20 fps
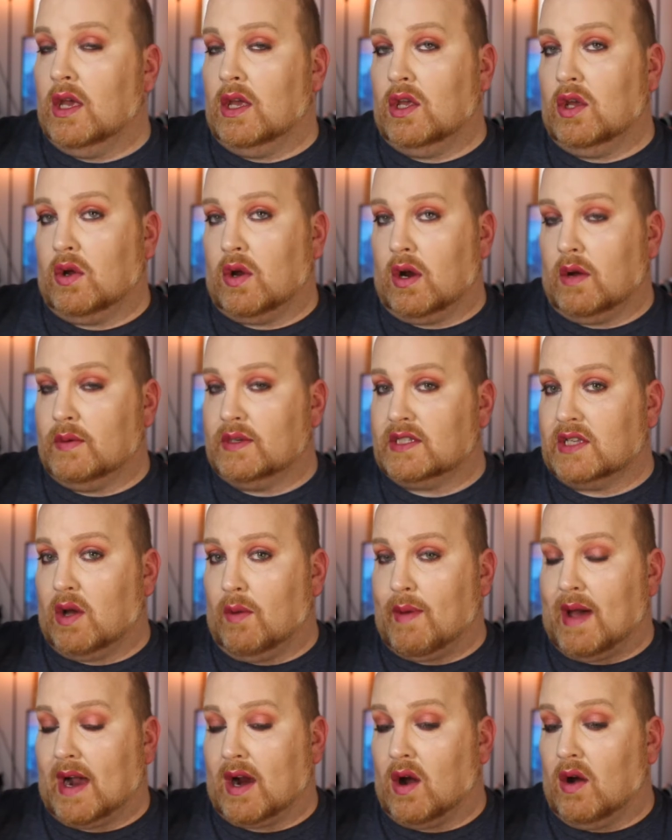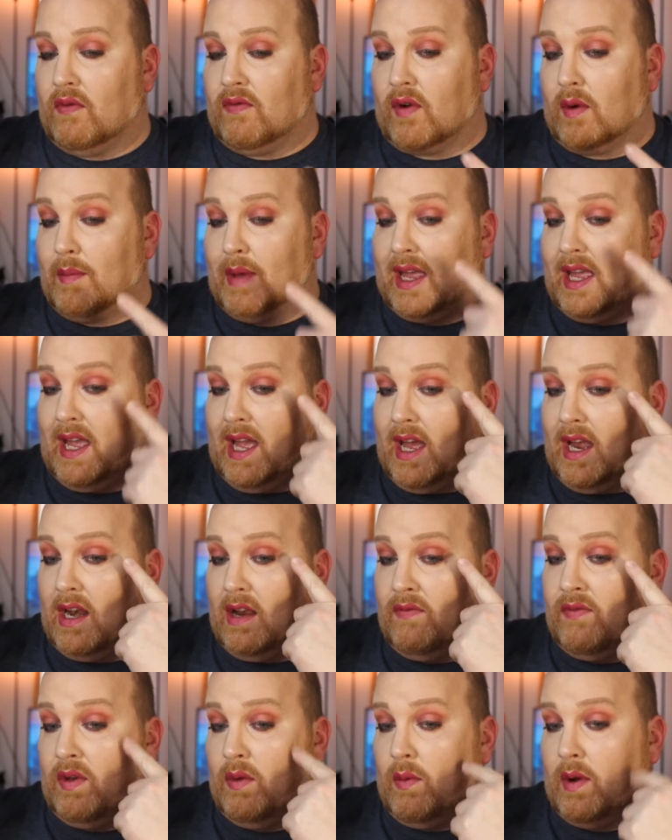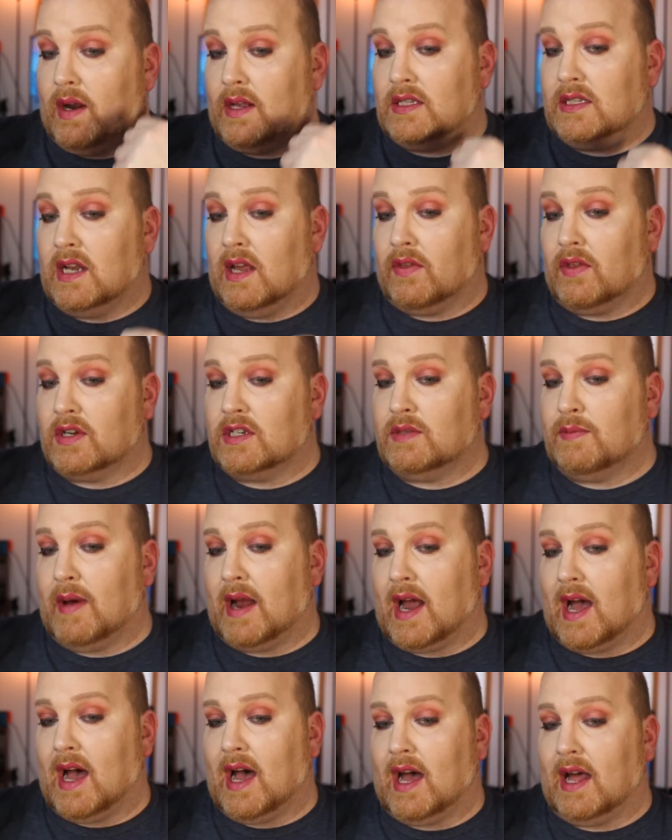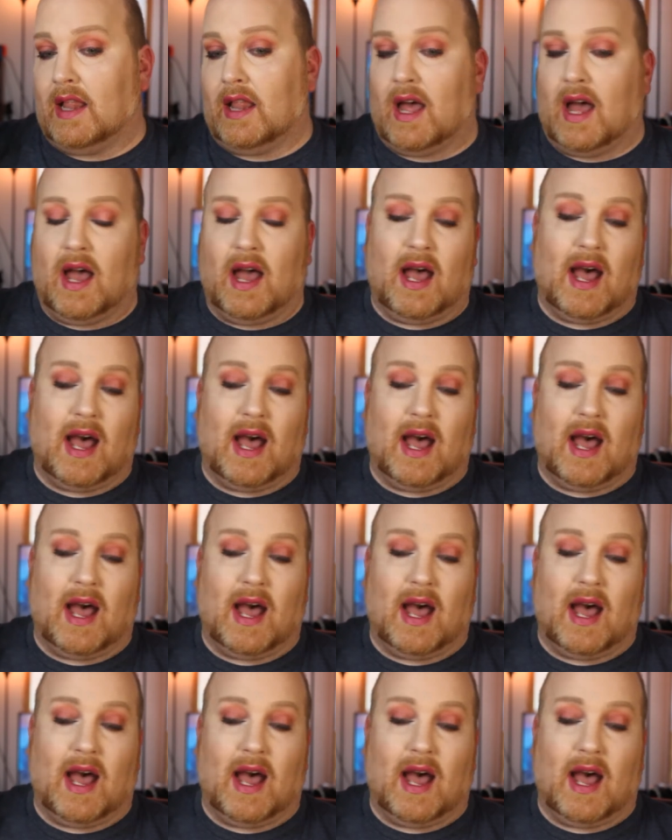You can always go back over them again if you want another spot of